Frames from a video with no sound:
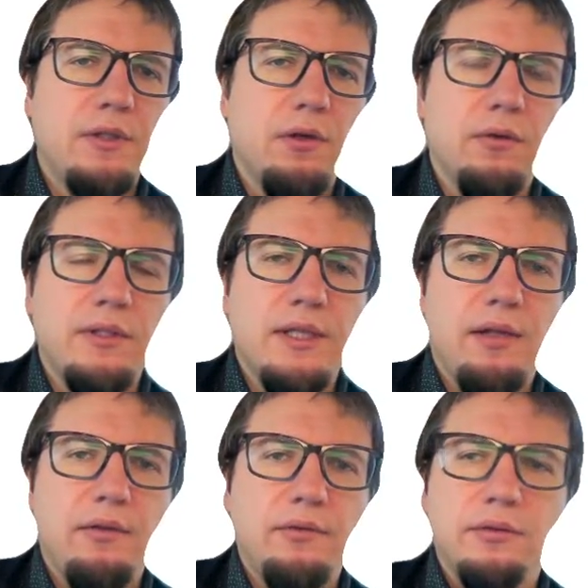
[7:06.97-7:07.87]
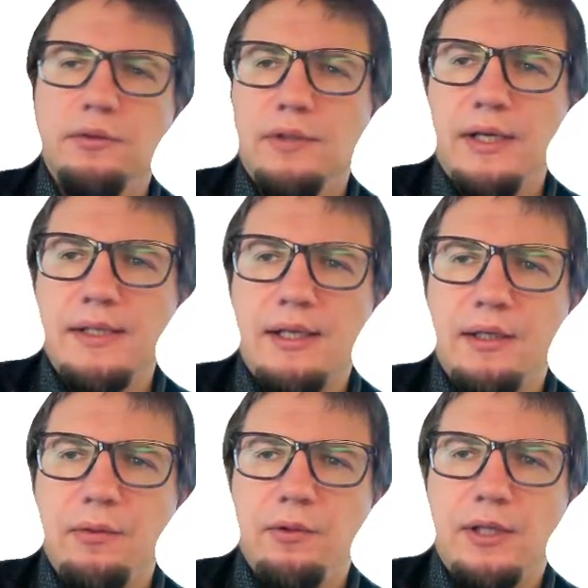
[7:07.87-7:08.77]
so it's not
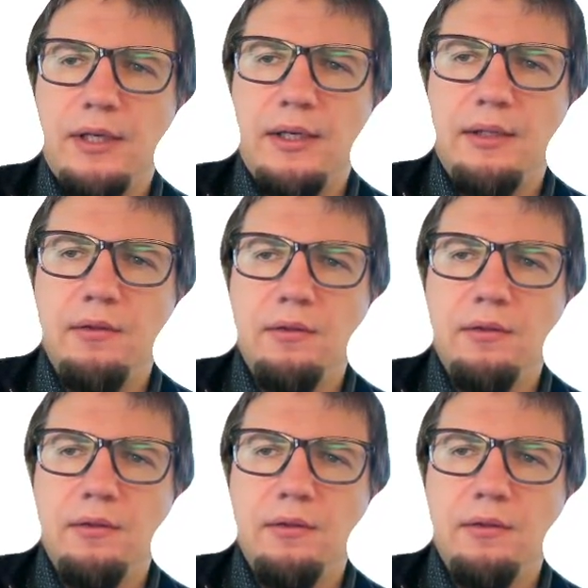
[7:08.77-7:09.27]
exactly what I like.